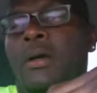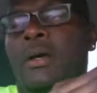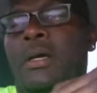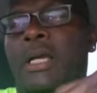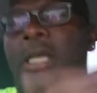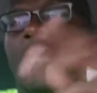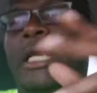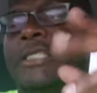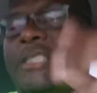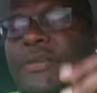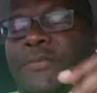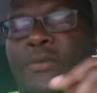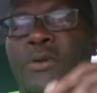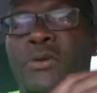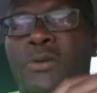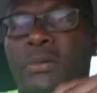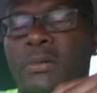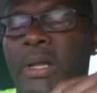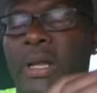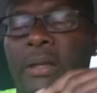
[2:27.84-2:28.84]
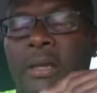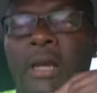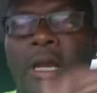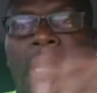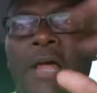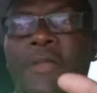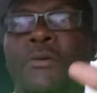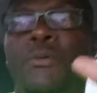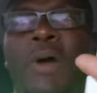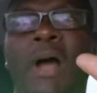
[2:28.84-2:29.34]
Because if
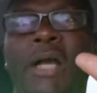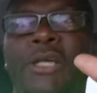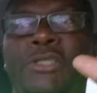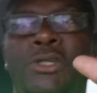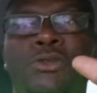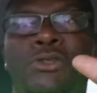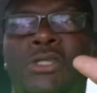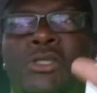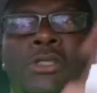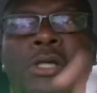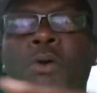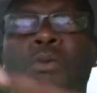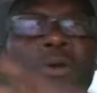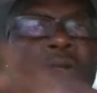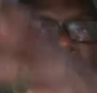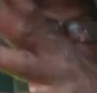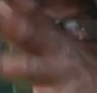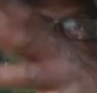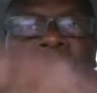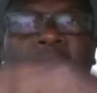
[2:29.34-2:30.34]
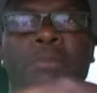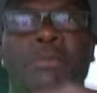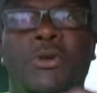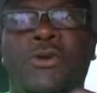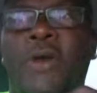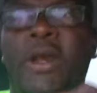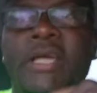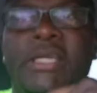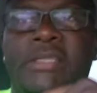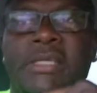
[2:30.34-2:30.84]
otherwise you'll just go and do something
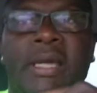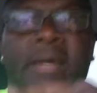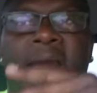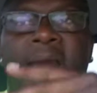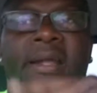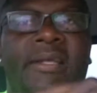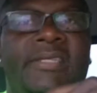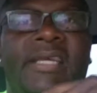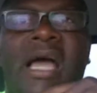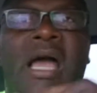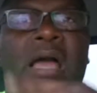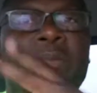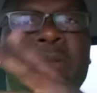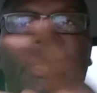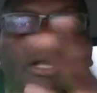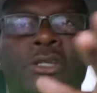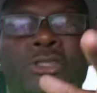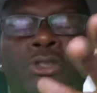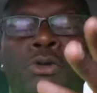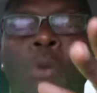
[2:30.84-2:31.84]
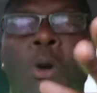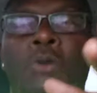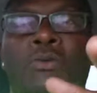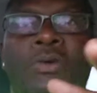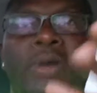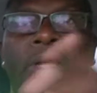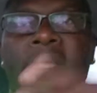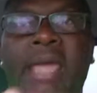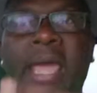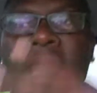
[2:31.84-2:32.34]
crazy at any time, because you won't
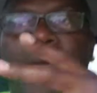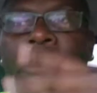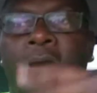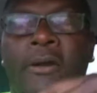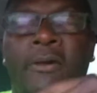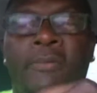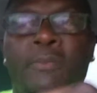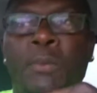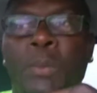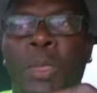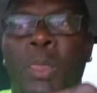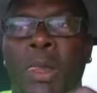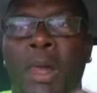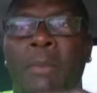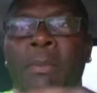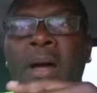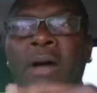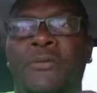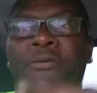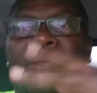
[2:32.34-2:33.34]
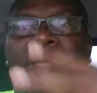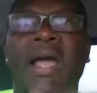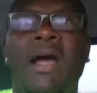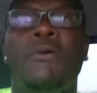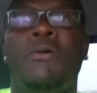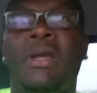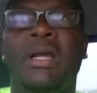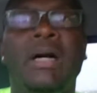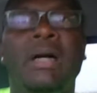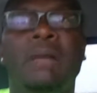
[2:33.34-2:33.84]
really care about the
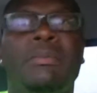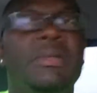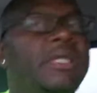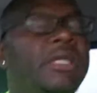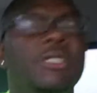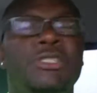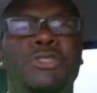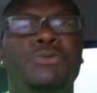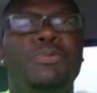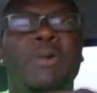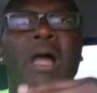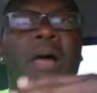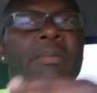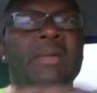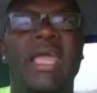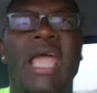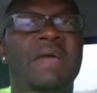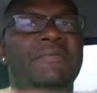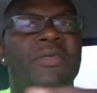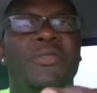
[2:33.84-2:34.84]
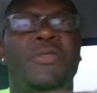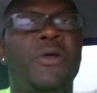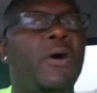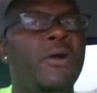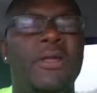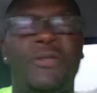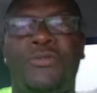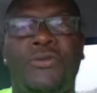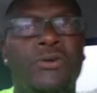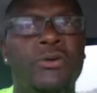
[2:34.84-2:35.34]
outcome, because you probably haven't thought
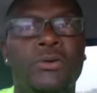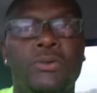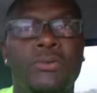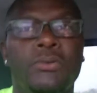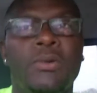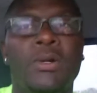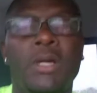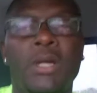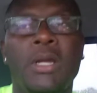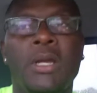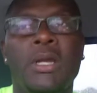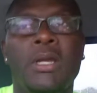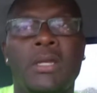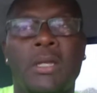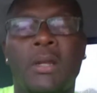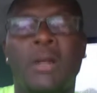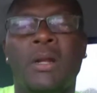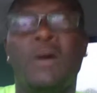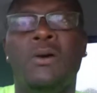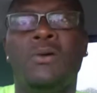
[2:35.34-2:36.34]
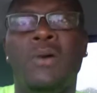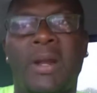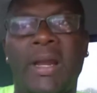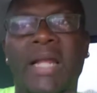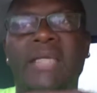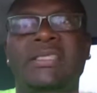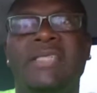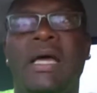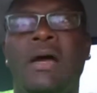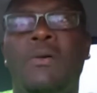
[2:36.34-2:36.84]
it through. And
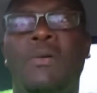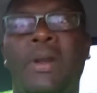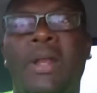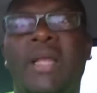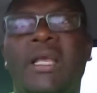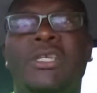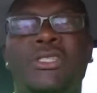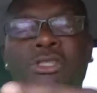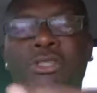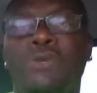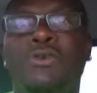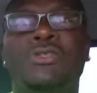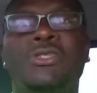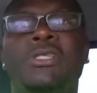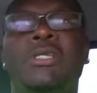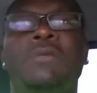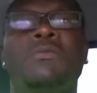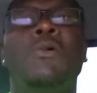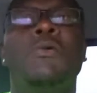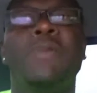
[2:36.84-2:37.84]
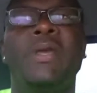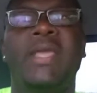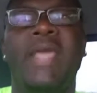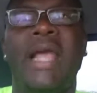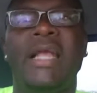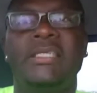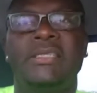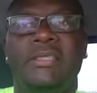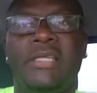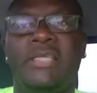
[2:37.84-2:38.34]
that's how it is usually when we
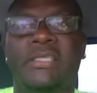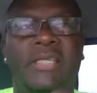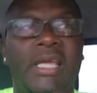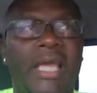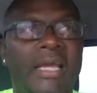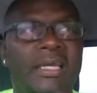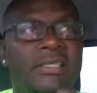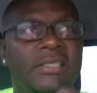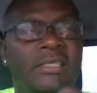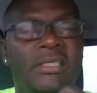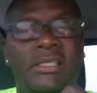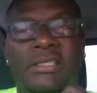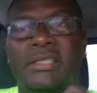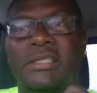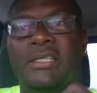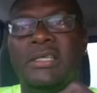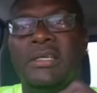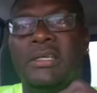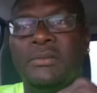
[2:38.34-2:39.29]
catch these cases.